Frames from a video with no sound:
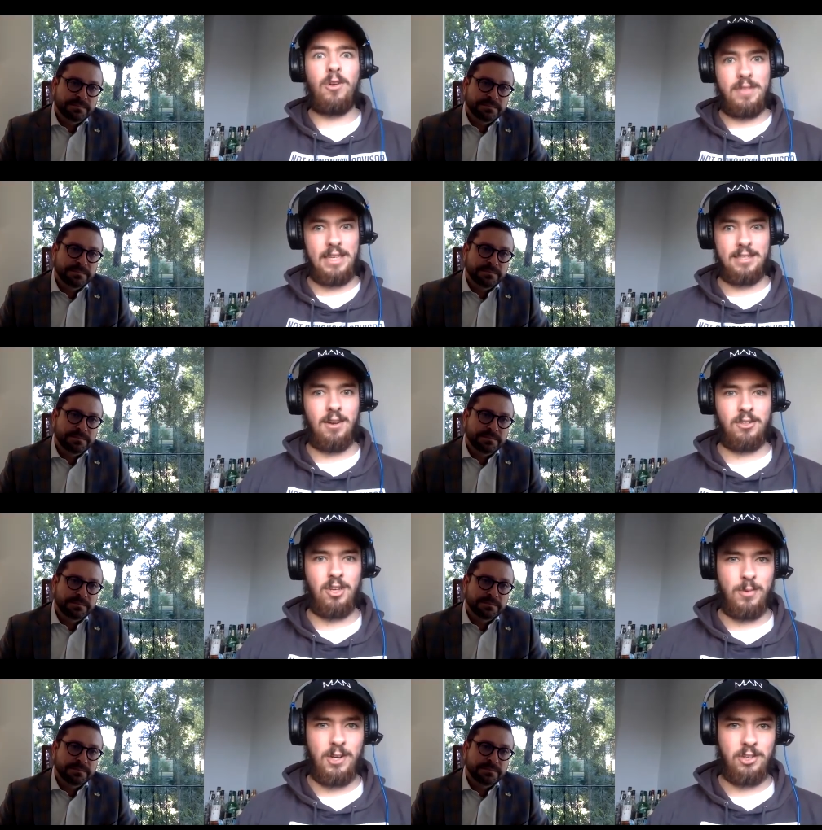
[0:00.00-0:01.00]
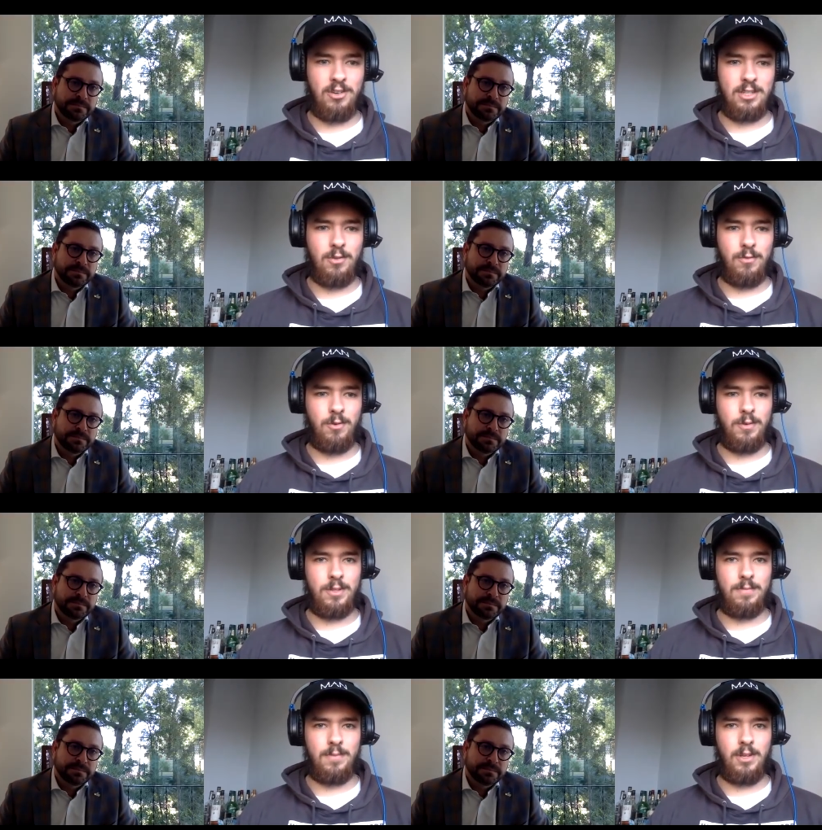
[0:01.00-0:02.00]
Speaker 1: of these long term contracts going
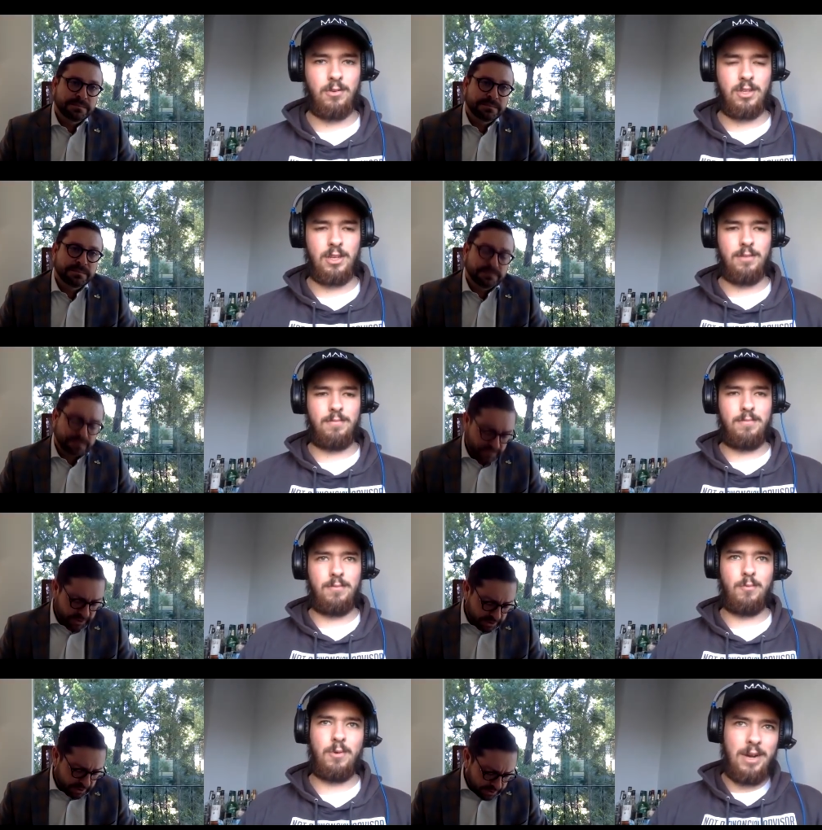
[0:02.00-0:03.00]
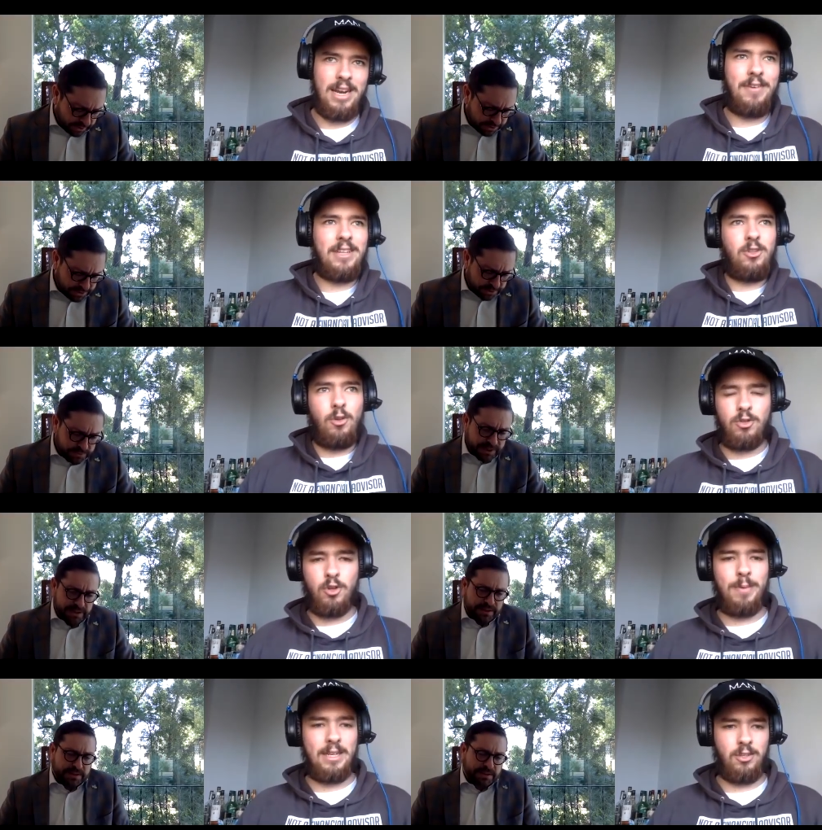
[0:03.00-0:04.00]
forwards? You know, so that when everything so,
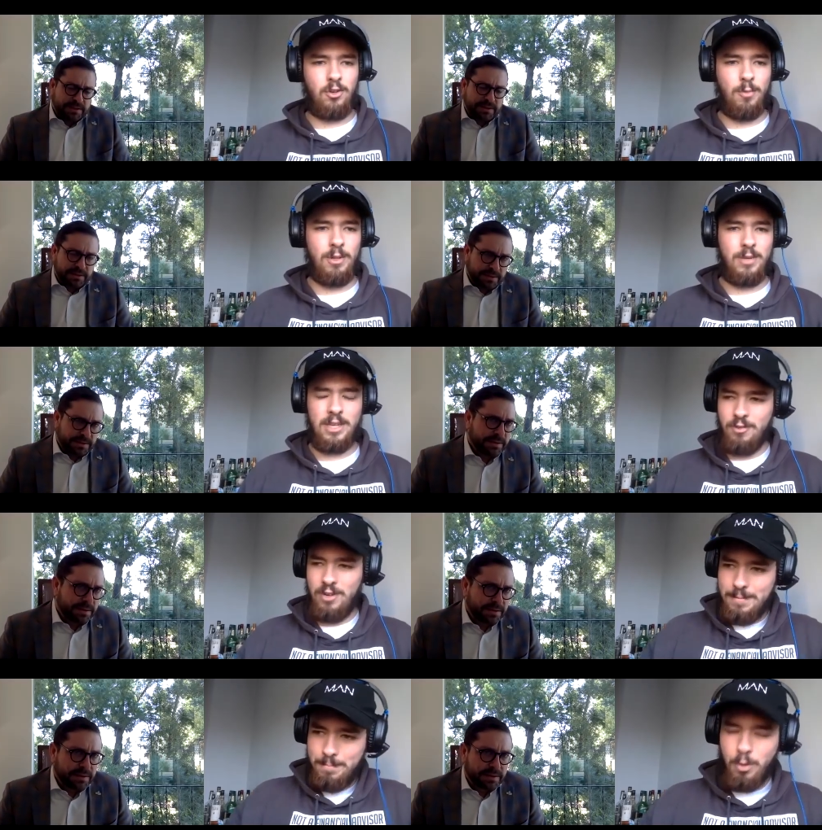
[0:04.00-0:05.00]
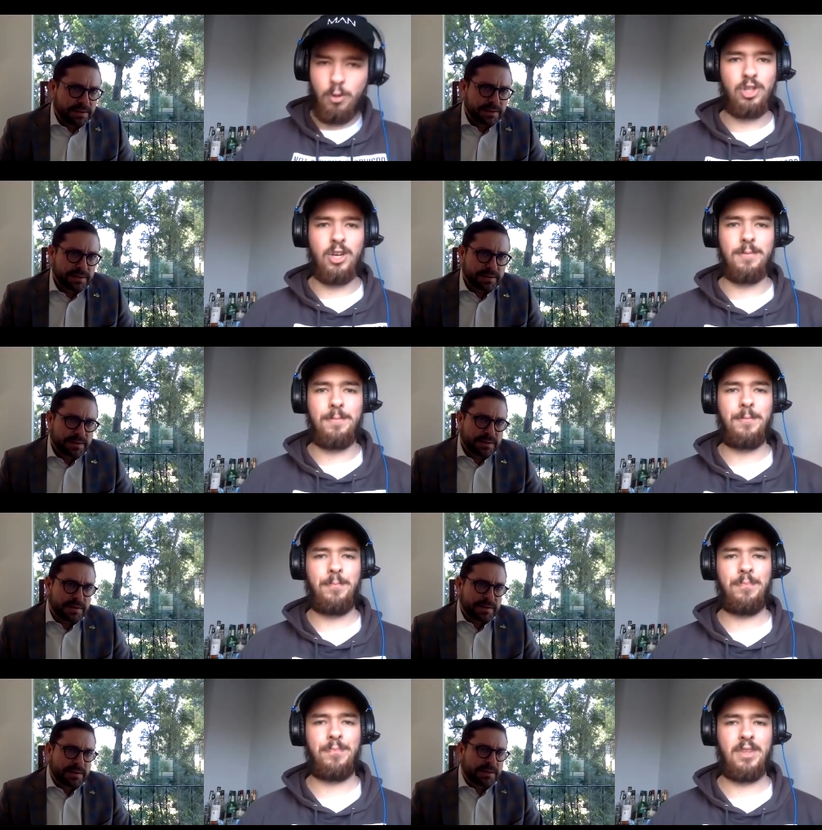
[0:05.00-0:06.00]
does go back to normal, we can really push on.
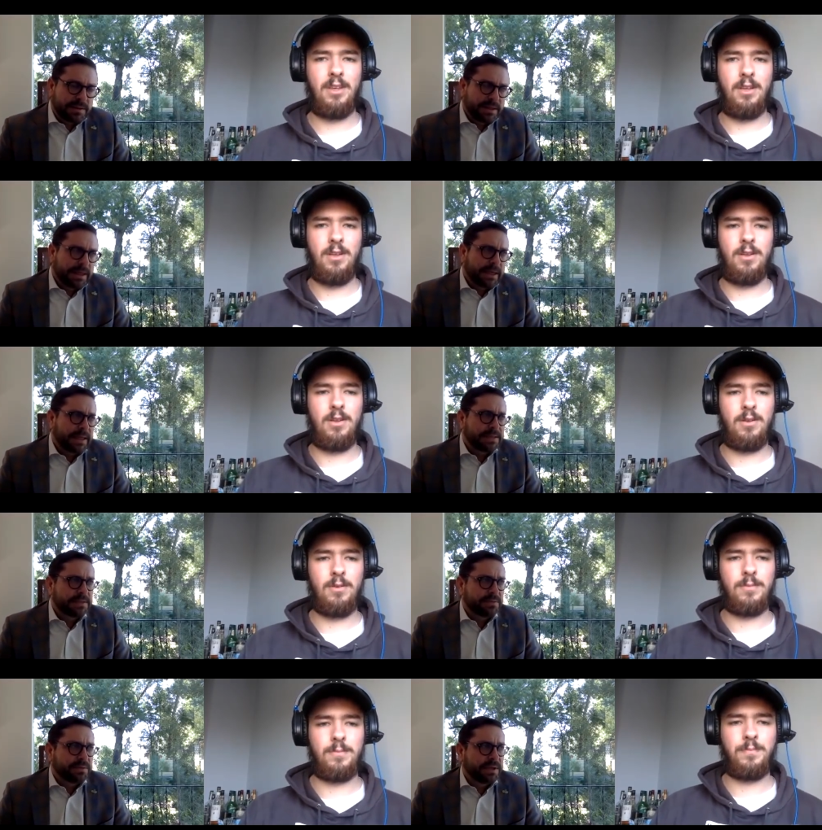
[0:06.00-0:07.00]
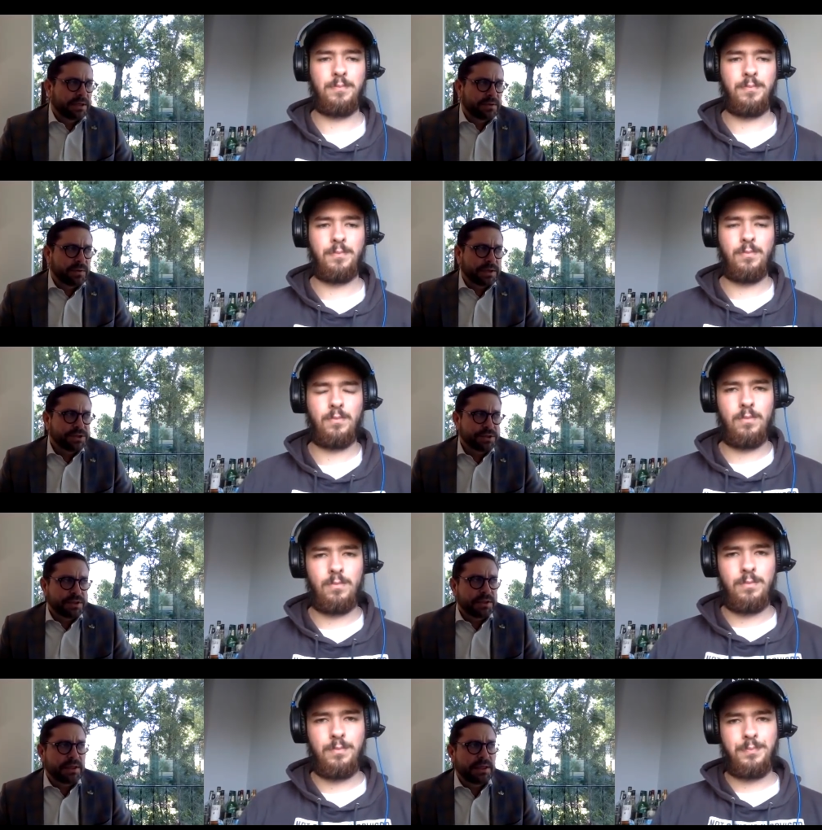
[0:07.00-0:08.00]
Speaker 2: Yeah, that's a really good
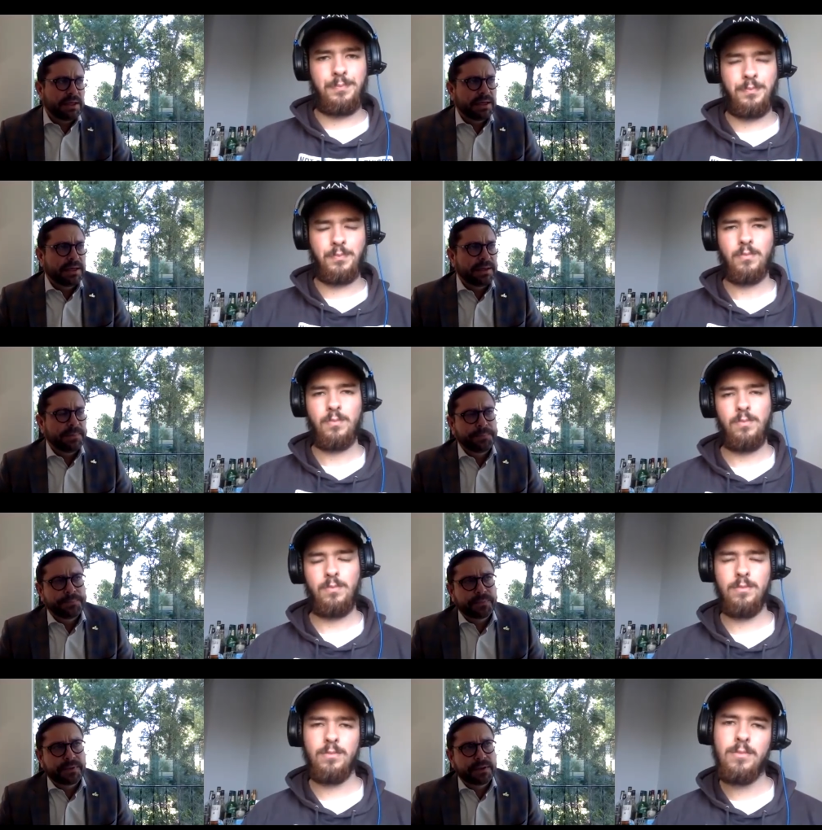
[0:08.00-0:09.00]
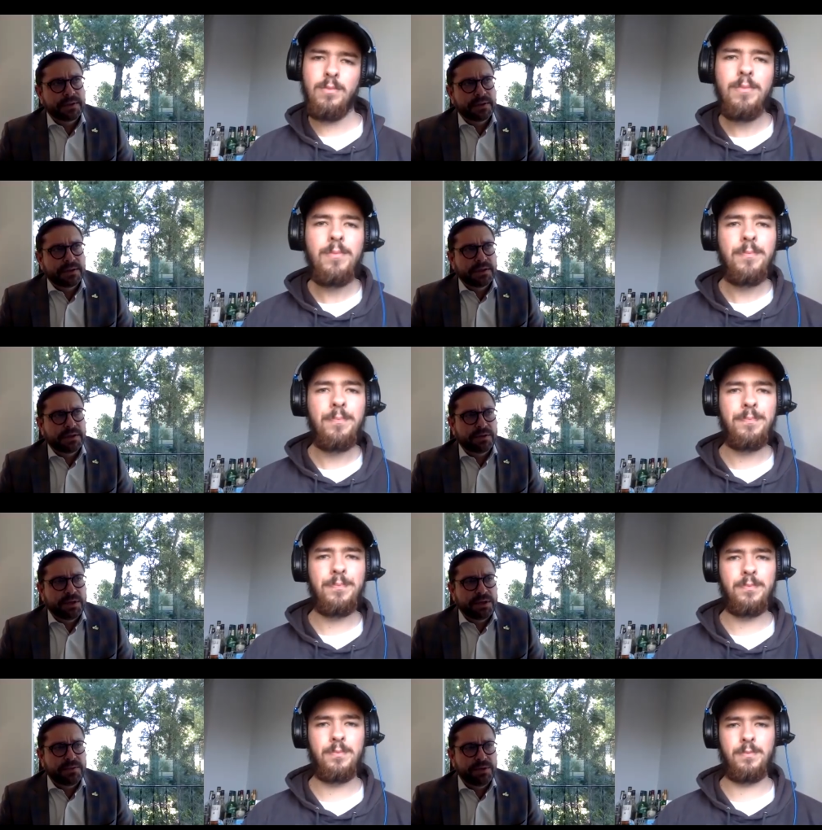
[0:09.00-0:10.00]
question. The um,
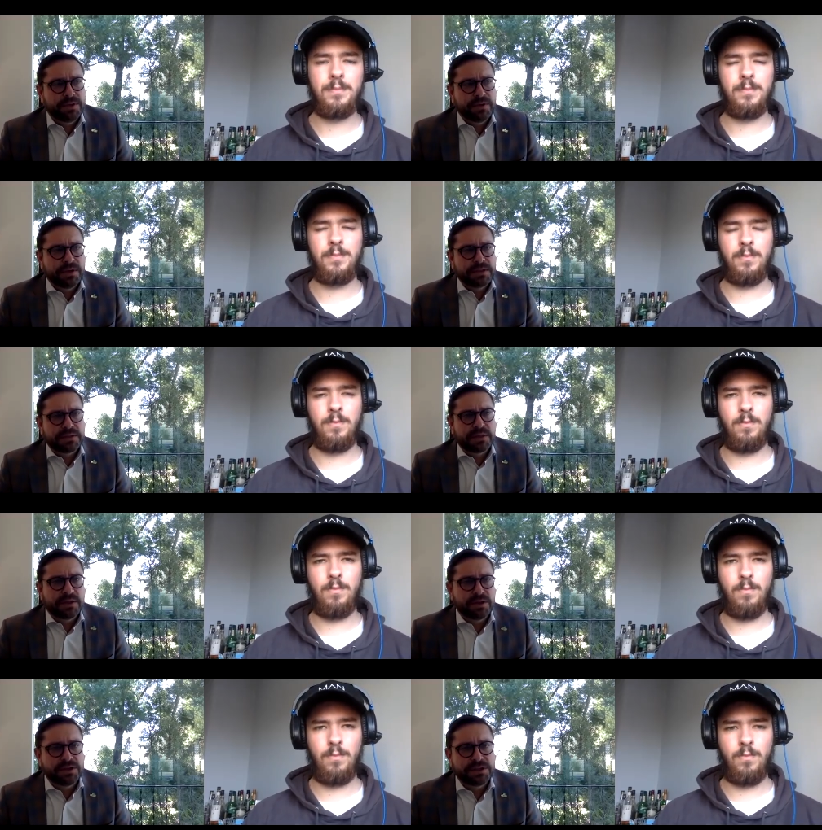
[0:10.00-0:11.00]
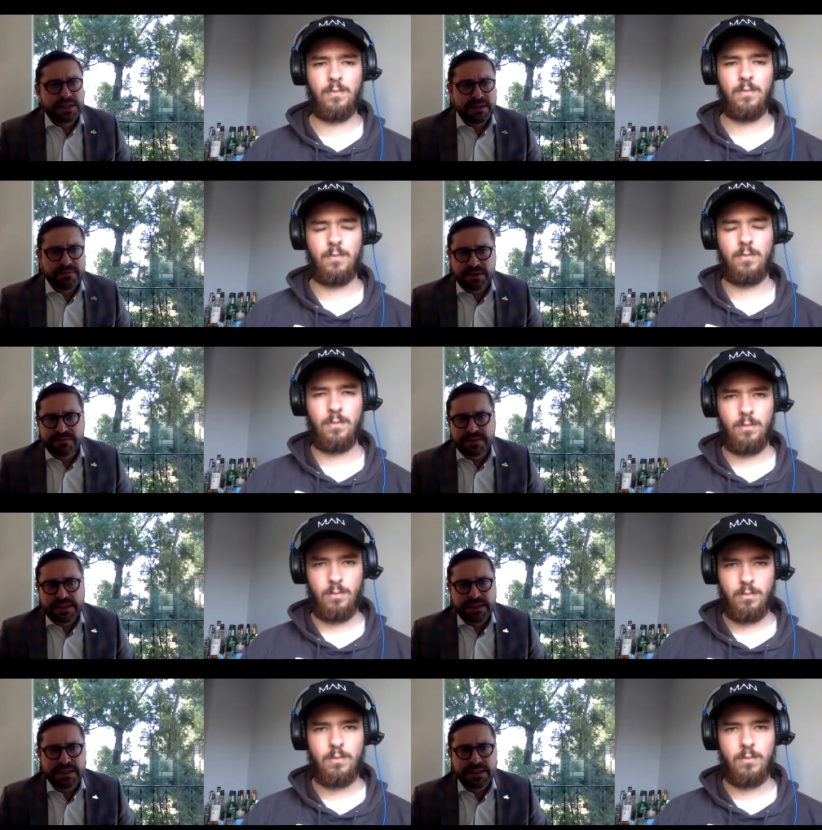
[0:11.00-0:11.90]
Green Commuter is the largest EV fleet